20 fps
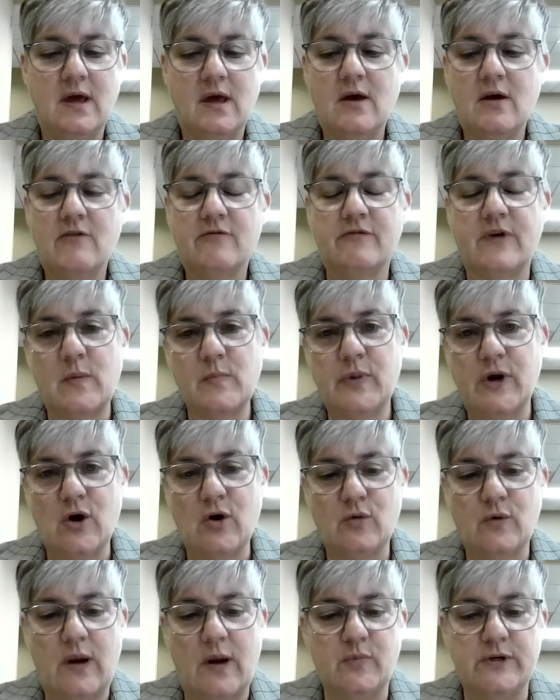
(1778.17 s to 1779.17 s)
Farm Bureau
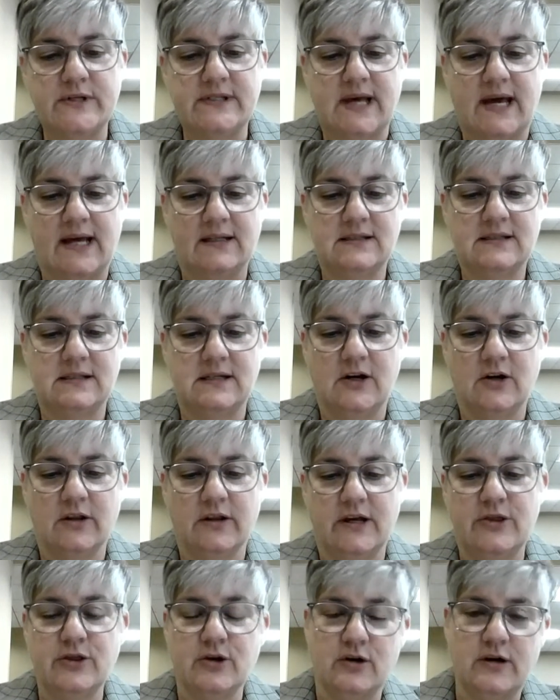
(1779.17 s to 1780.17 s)
represents
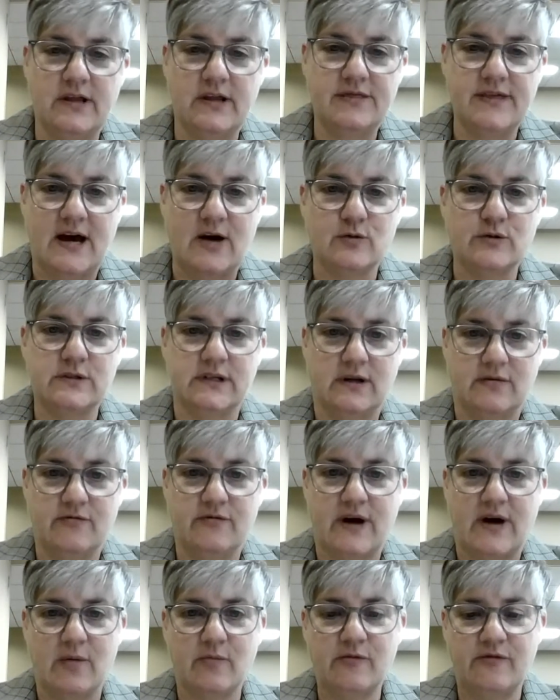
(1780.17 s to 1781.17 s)
nearly 30,000
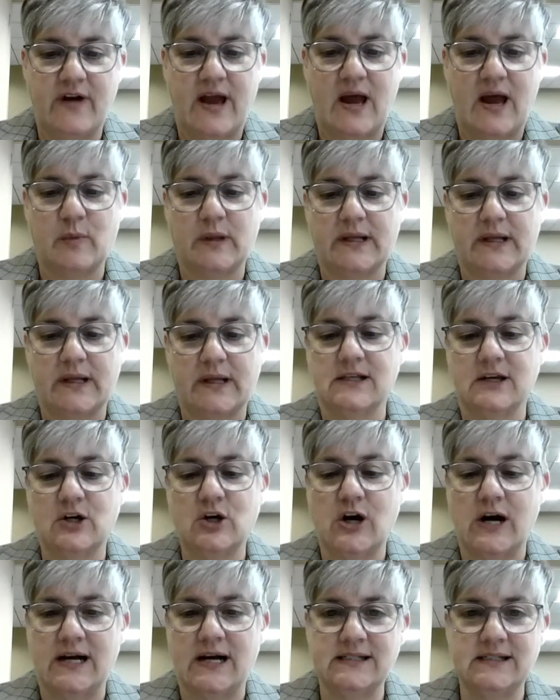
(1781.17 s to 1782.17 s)
farm families
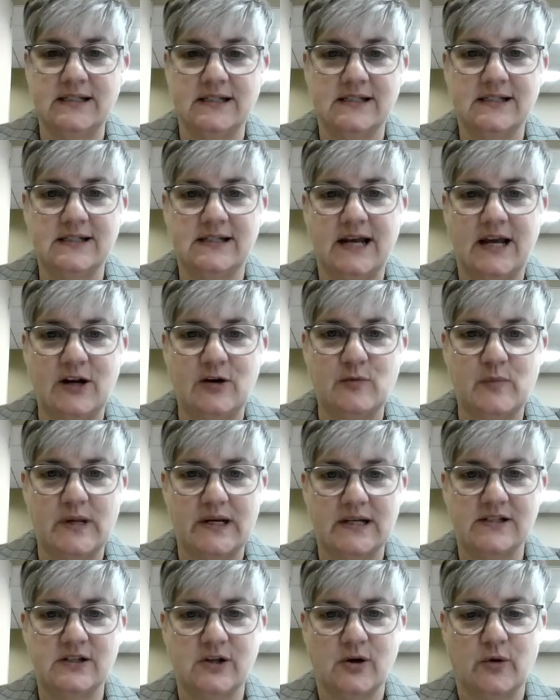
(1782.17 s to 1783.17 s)
across the state of
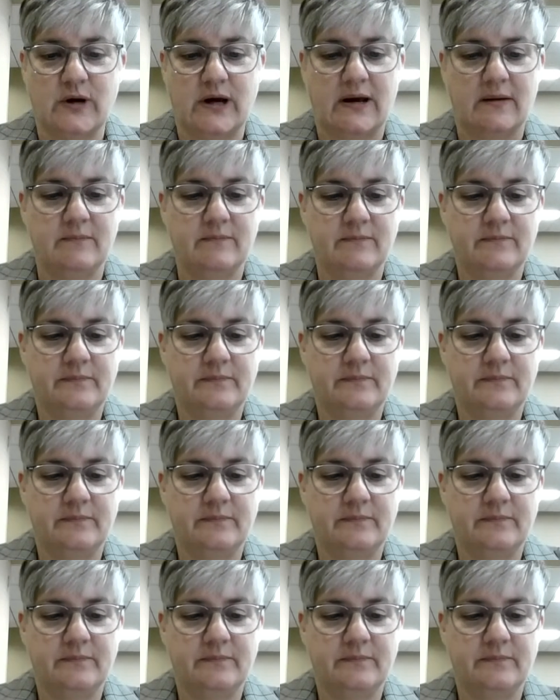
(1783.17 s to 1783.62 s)
Minnesota.